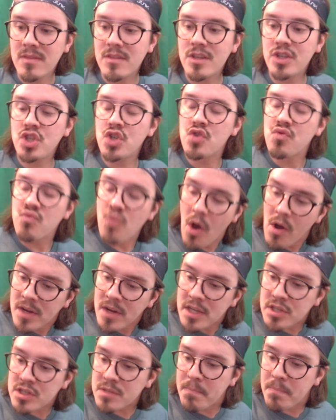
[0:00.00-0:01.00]
The
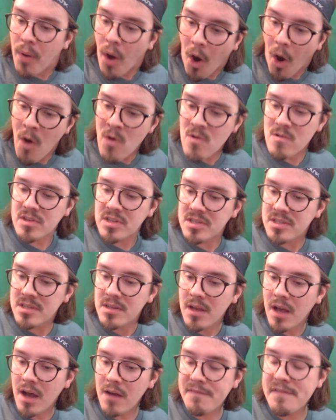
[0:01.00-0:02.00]
strongest part
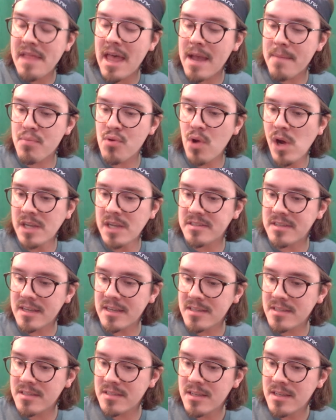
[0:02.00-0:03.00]
of that
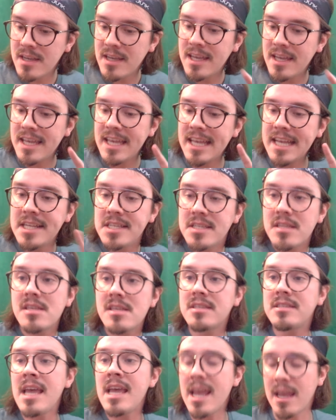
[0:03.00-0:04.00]
process is the
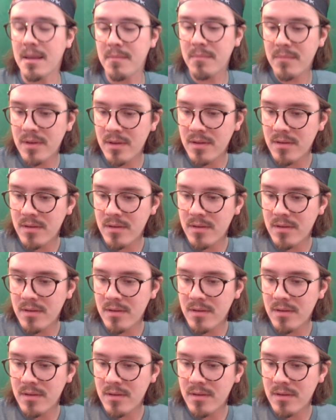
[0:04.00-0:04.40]
same.